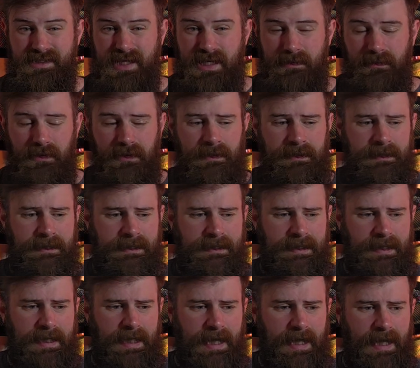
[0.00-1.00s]
Stable.
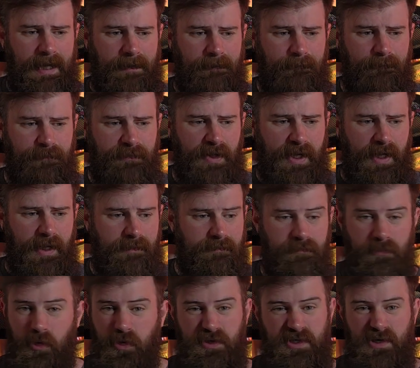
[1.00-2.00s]
I
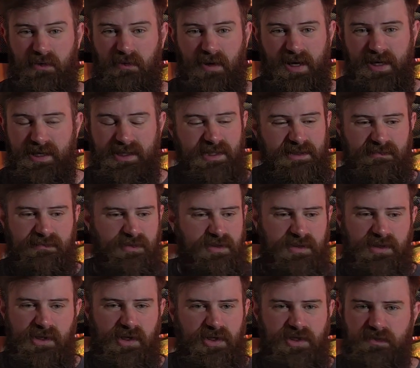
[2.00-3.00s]
bought it outright,
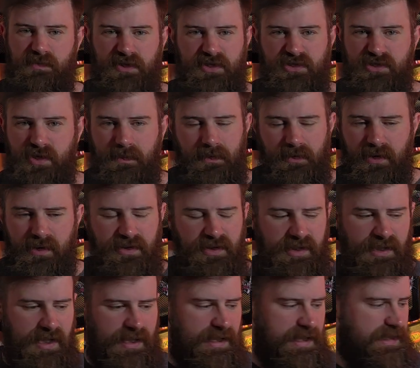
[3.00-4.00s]
not a sponsorship or
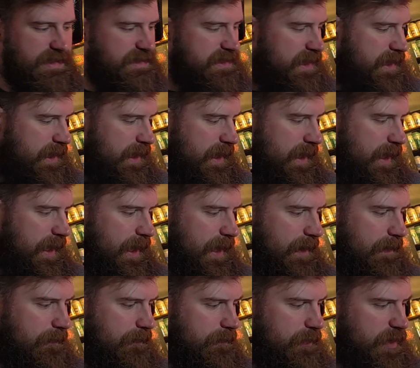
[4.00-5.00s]
anything like
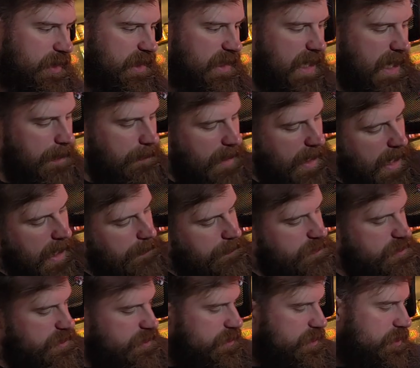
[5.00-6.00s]
that, but it came out
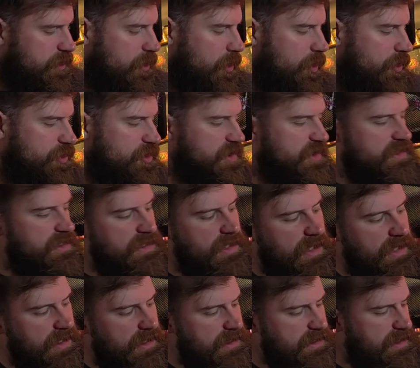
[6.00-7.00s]
absolutely gorgeous,
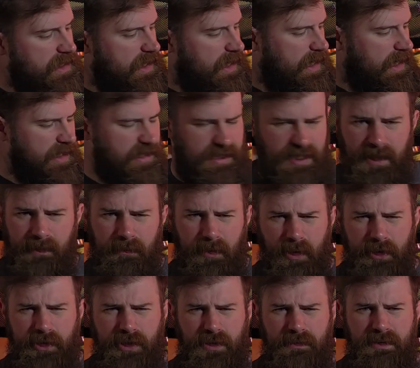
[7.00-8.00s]
and I think I'm
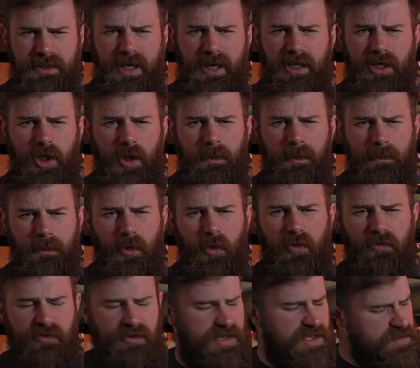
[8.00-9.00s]
probably going to be getting a couple
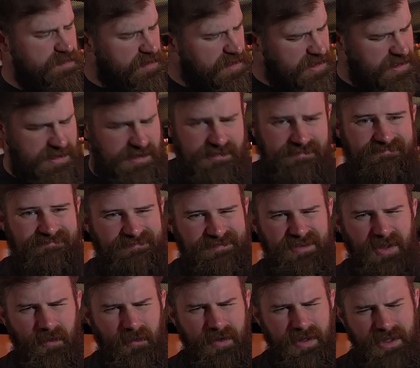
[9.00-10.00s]
more of these because
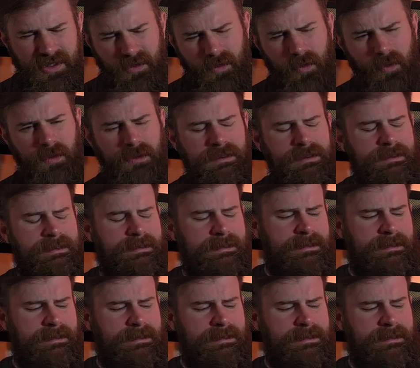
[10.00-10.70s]
they're really cool.